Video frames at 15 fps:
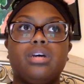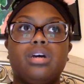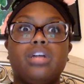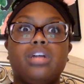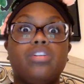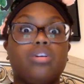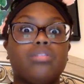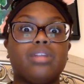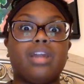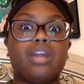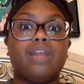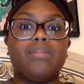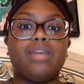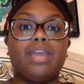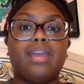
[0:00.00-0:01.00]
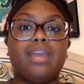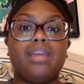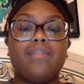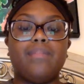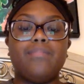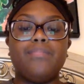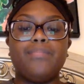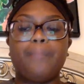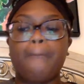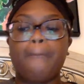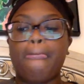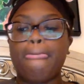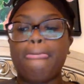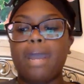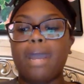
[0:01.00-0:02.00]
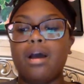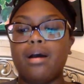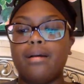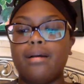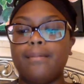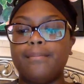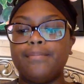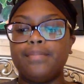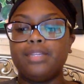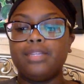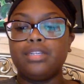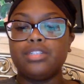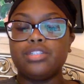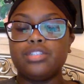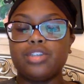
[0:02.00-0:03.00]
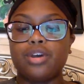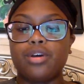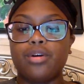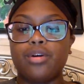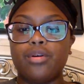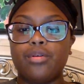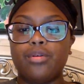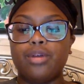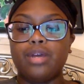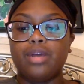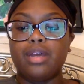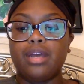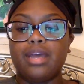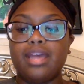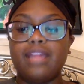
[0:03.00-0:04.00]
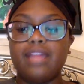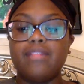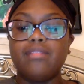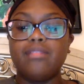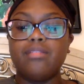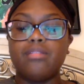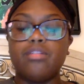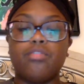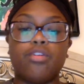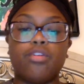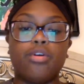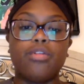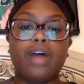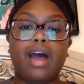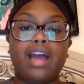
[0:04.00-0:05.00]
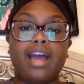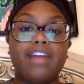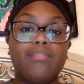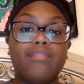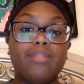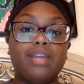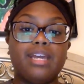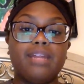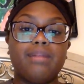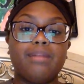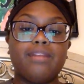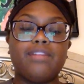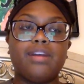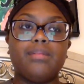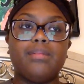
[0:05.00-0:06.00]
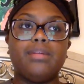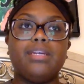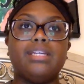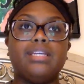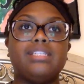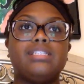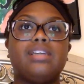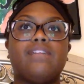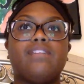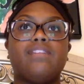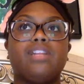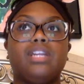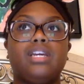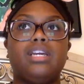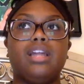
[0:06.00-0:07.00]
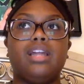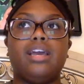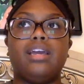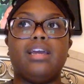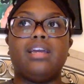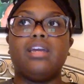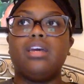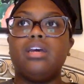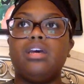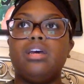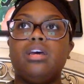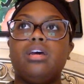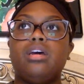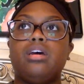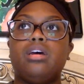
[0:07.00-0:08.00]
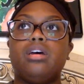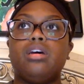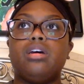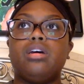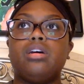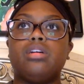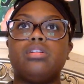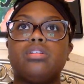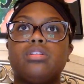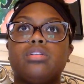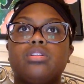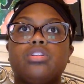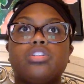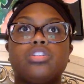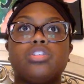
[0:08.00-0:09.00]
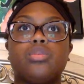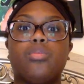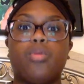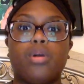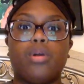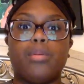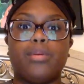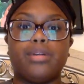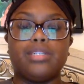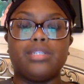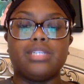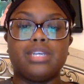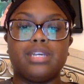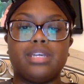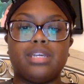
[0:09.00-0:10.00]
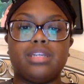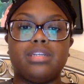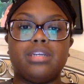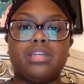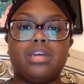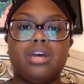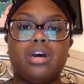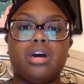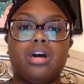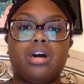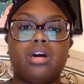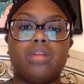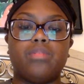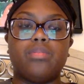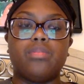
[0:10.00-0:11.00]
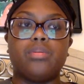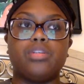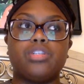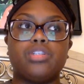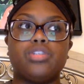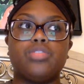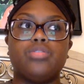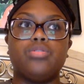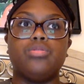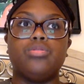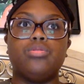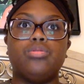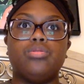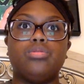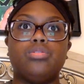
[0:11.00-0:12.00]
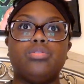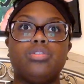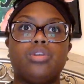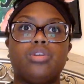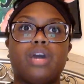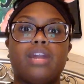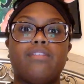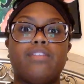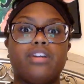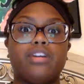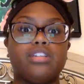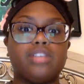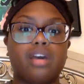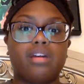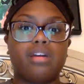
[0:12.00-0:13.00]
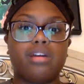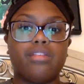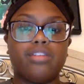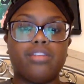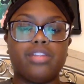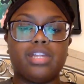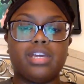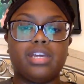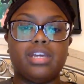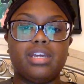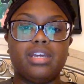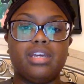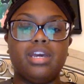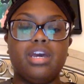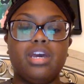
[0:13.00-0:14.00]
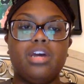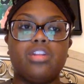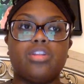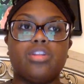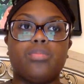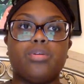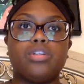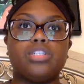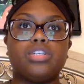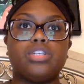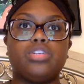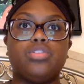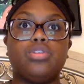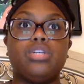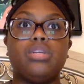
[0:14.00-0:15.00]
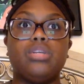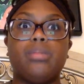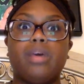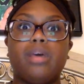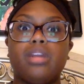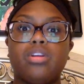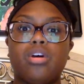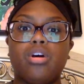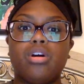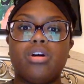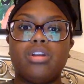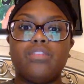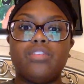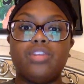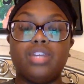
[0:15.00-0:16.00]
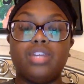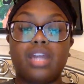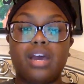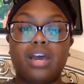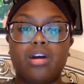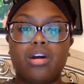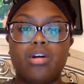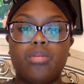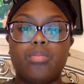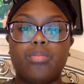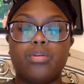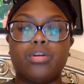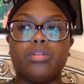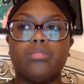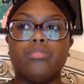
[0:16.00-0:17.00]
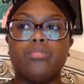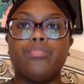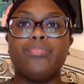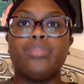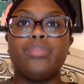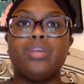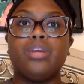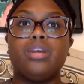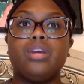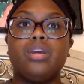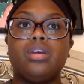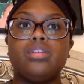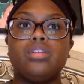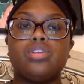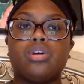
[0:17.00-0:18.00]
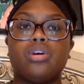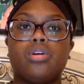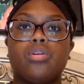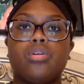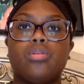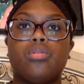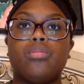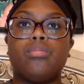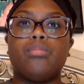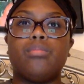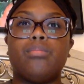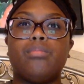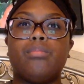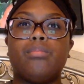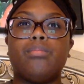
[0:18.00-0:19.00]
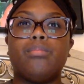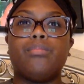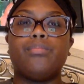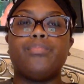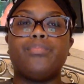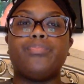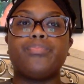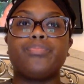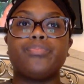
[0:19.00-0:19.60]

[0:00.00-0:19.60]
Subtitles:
adult that I became. Um, so, in the role that I have played in my family is definitely like the support person, the person who, kind of figures out everything, the person you can depend on if you need help. So, um,